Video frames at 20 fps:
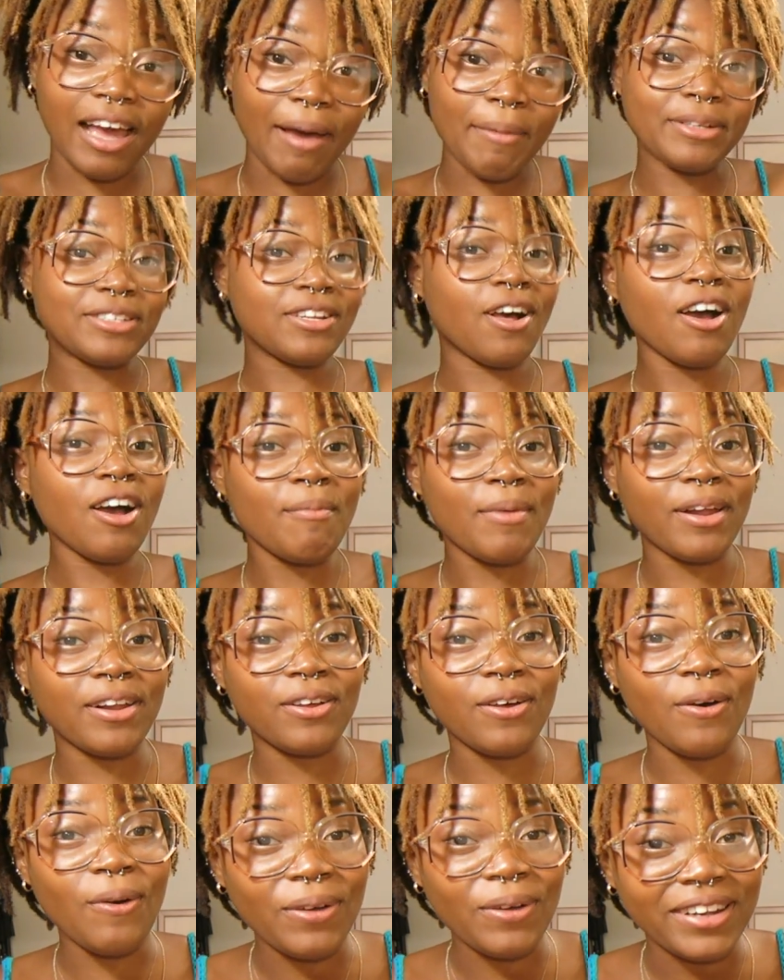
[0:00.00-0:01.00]
I've been talking about a
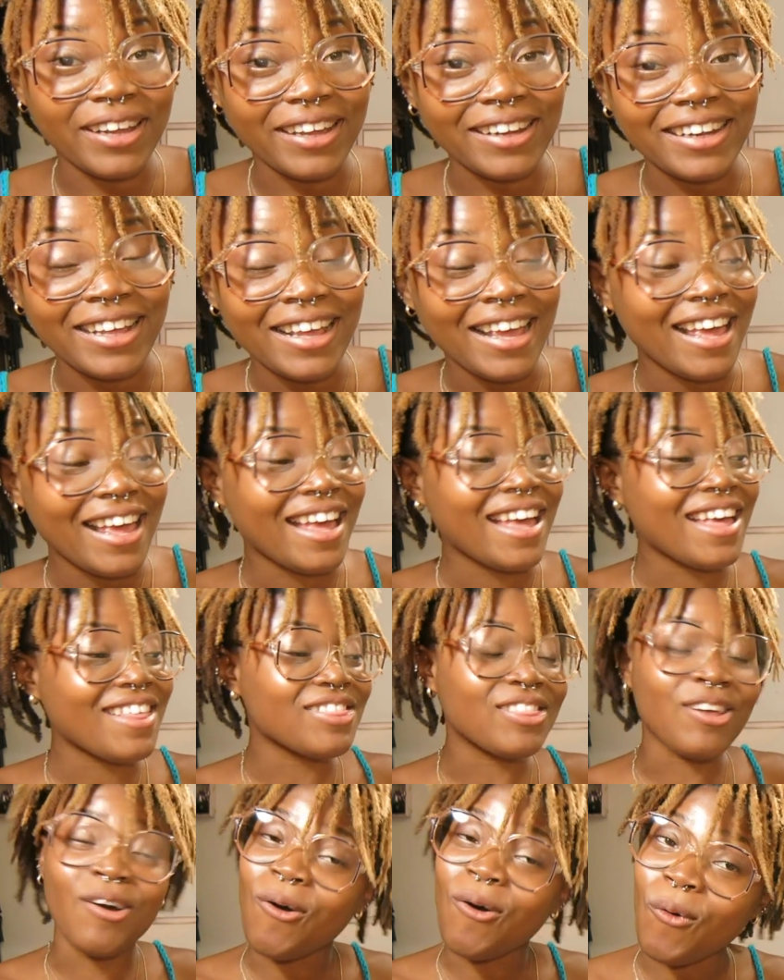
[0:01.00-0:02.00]
coconut
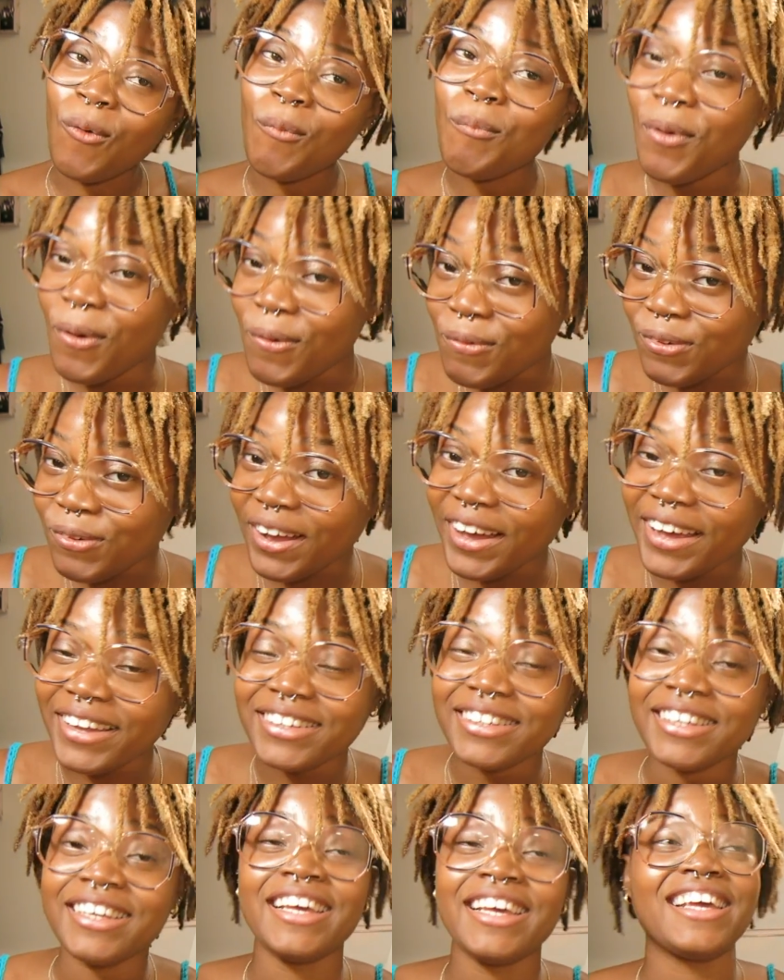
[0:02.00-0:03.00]
the whole boat ride.